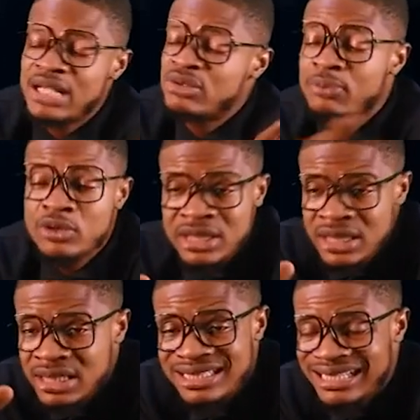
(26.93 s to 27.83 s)
As we proceed
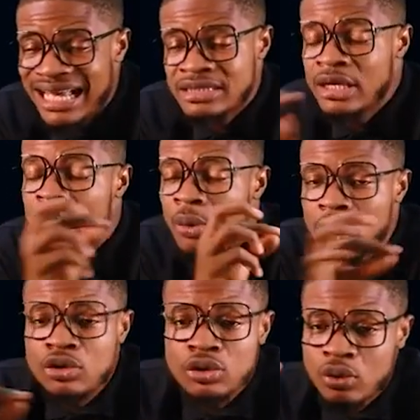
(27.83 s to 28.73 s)
in this class,
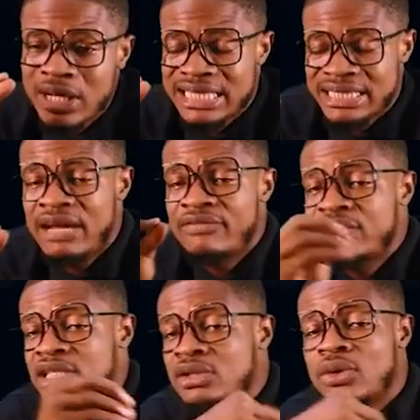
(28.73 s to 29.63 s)
we're going to look at
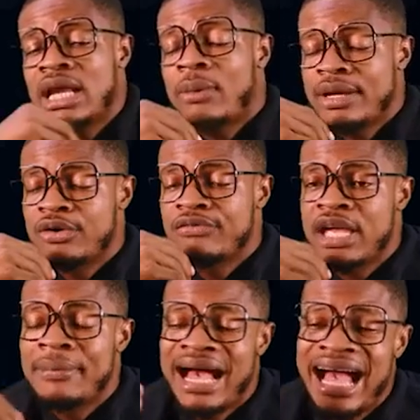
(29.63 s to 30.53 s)
every singular one of them.